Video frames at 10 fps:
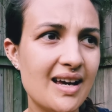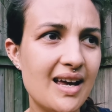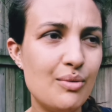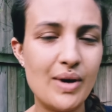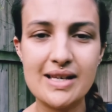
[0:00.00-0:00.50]

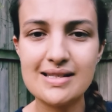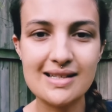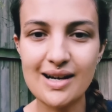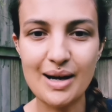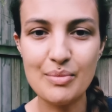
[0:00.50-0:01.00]
in wasting
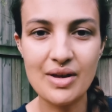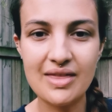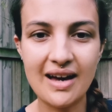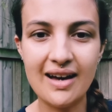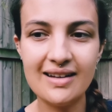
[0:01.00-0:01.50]
time with
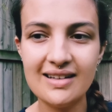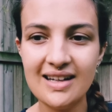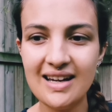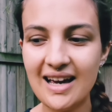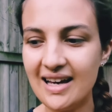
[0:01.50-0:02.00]
that
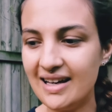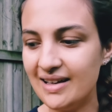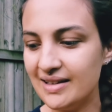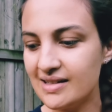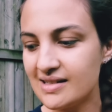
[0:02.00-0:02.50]

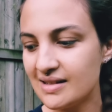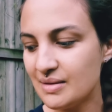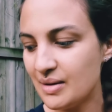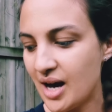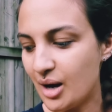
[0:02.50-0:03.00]
and
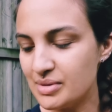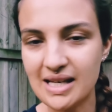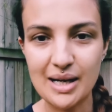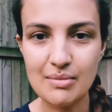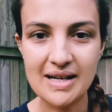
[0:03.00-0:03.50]

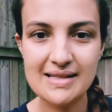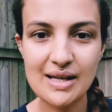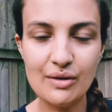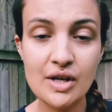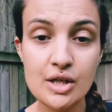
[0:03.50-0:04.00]
upsetting
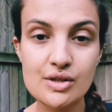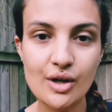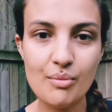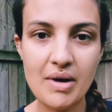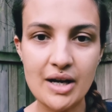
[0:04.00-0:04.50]
myself?
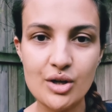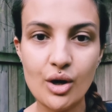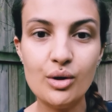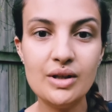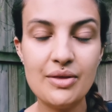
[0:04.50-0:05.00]
So my
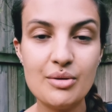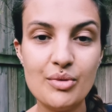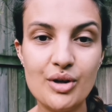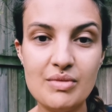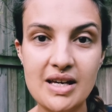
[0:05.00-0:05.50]
goal at the
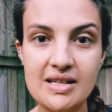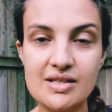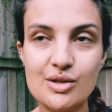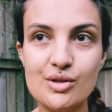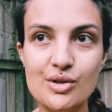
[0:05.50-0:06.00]
moment
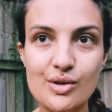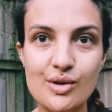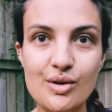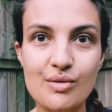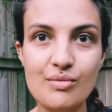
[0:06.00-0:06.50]
is
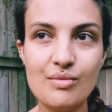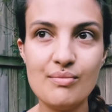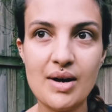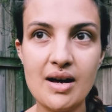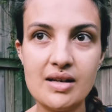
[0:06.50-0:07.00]
to
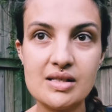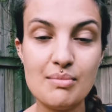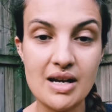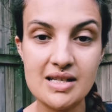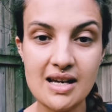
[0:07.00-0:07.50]

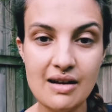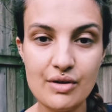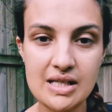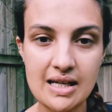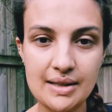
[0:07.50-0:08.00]
meditate every
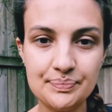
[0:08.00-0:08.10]
day